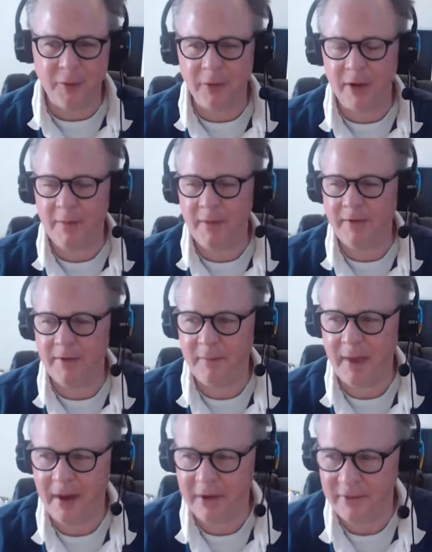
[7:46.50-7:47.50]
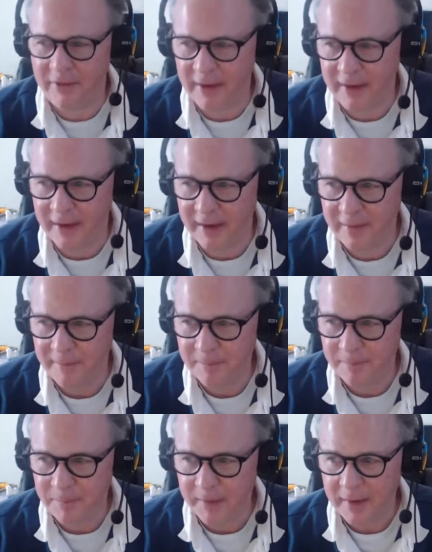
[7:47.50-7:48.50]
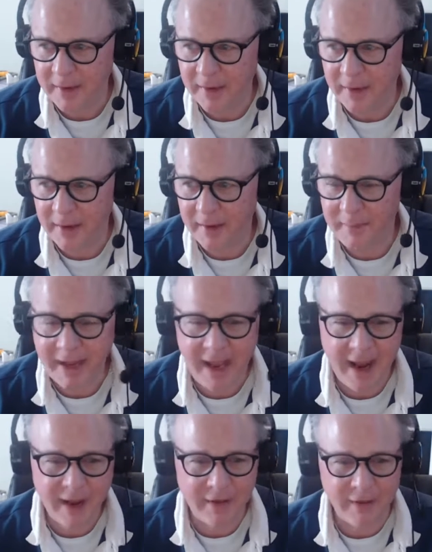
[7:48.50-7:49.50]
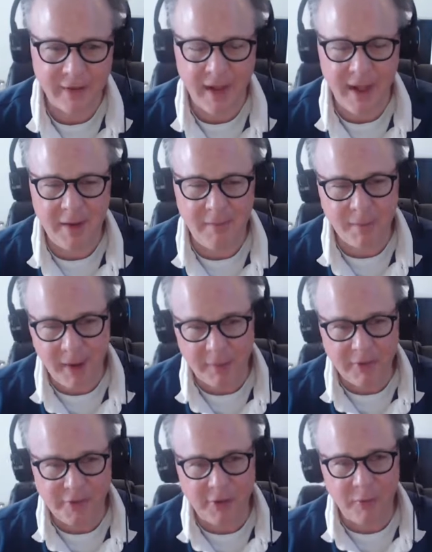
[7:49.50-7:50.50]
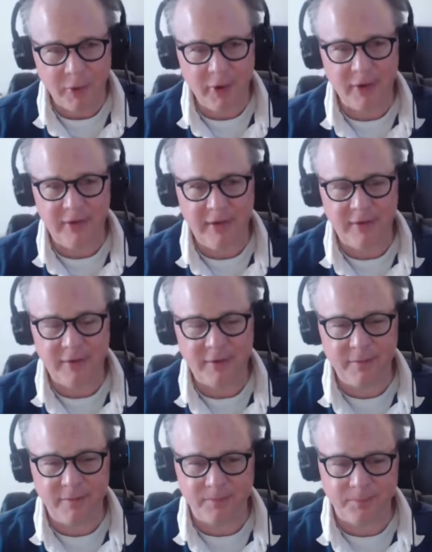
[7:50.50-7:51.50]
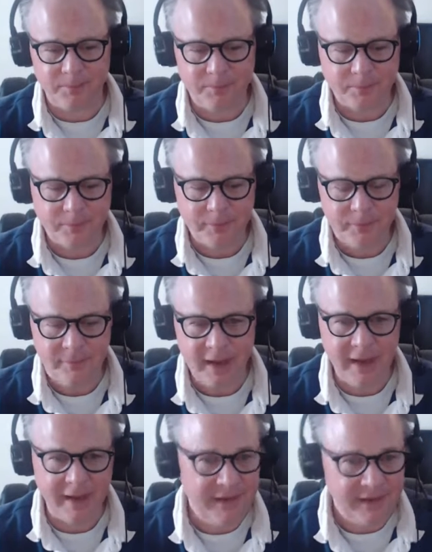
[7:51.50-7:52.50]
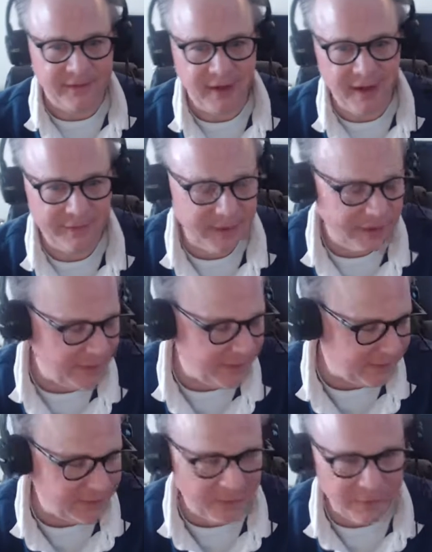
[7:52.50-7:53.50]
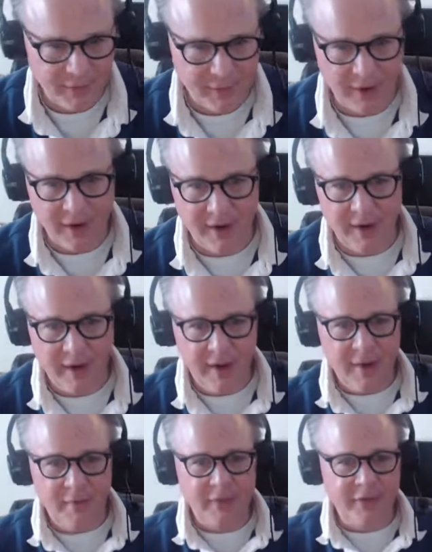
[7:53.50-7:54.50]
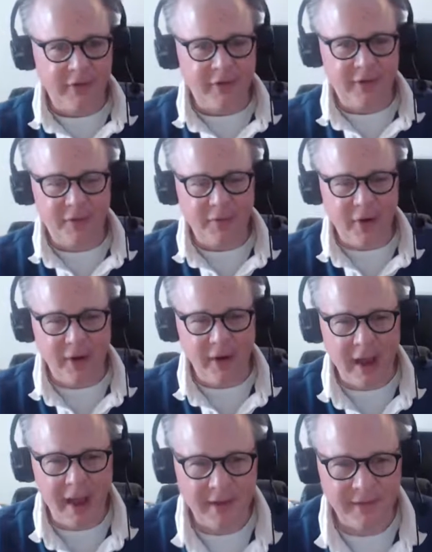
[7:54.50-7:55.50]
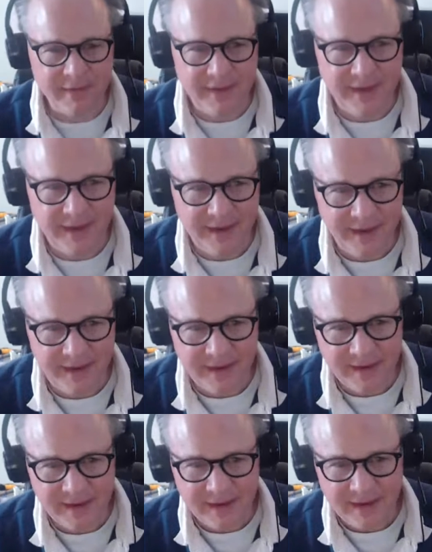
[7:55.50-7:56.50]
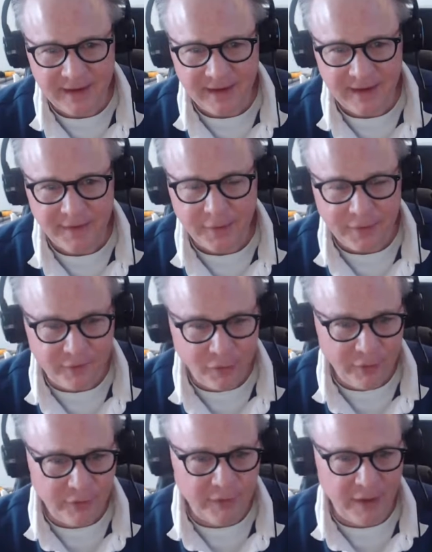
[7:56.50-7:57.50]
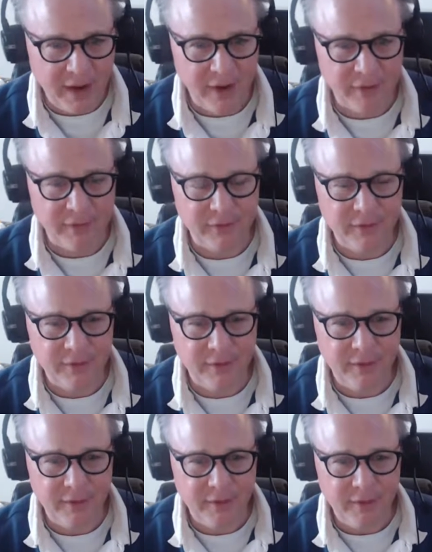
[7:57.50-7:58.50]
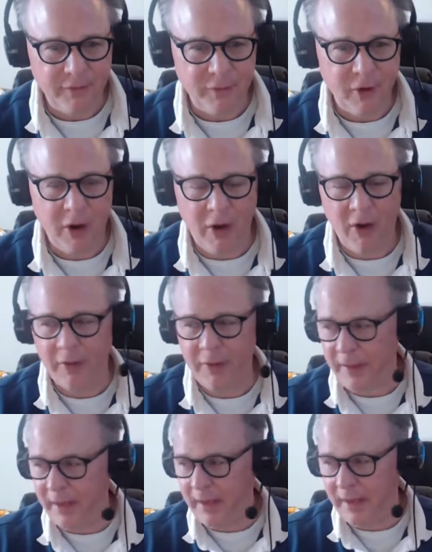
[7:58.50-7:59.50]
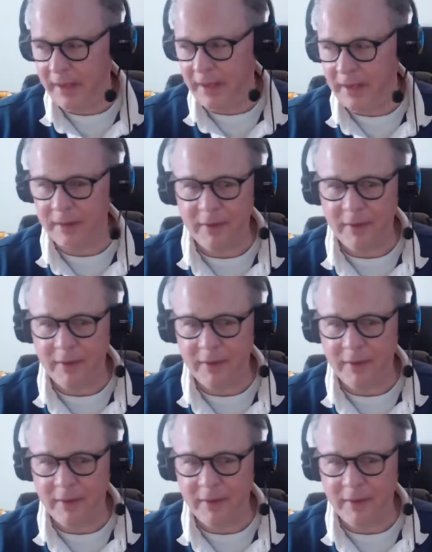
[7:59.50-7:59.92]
companies that manage the mechanical and publishing royalties. At least I have done that so far. But just as far as the source files for all the